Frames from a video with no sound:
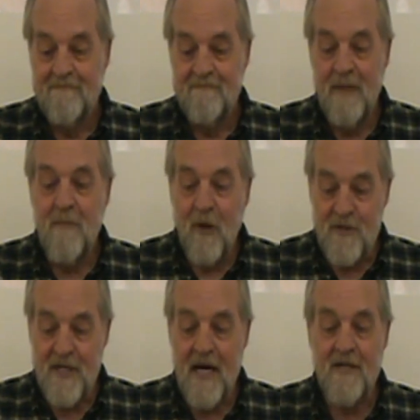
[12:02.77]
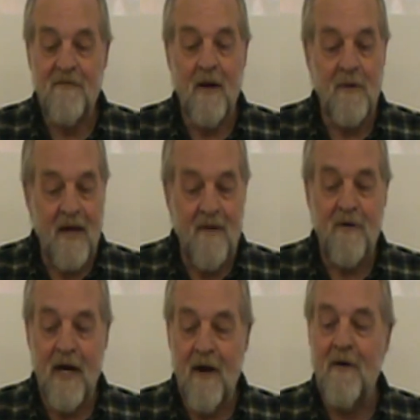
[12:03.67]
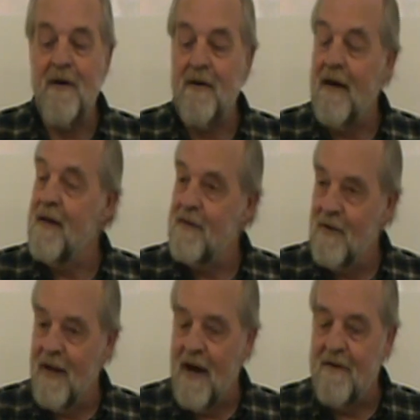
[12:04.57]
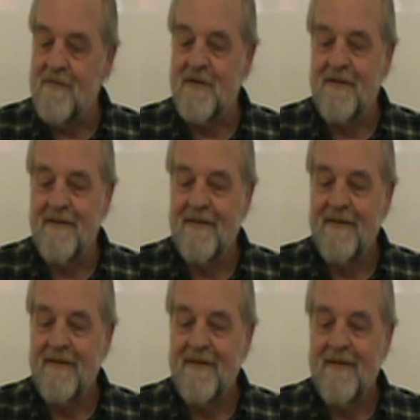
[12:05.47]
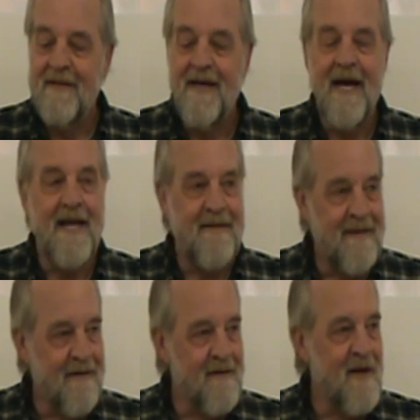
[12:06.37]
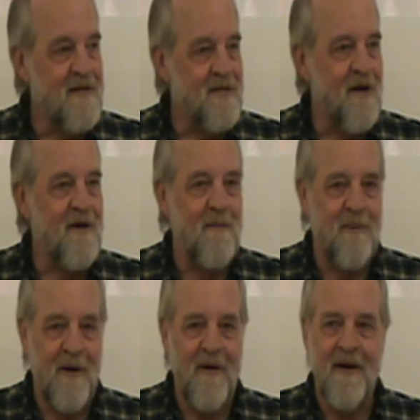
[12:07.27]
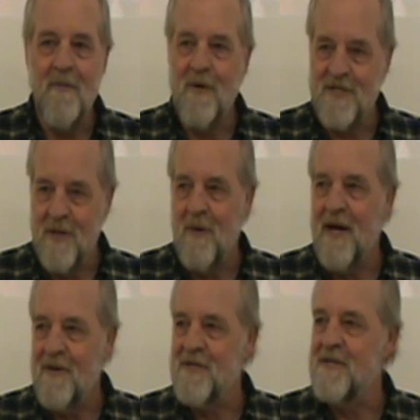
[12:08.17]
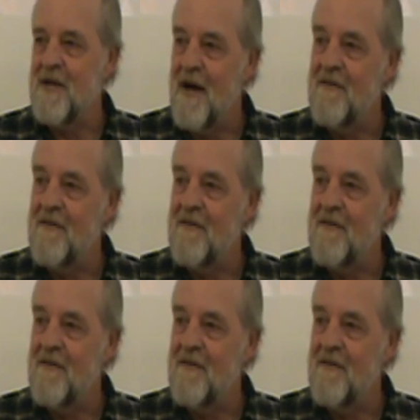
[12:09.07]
People are satisfied with every area in their lives until they start comparing it with someone else's life.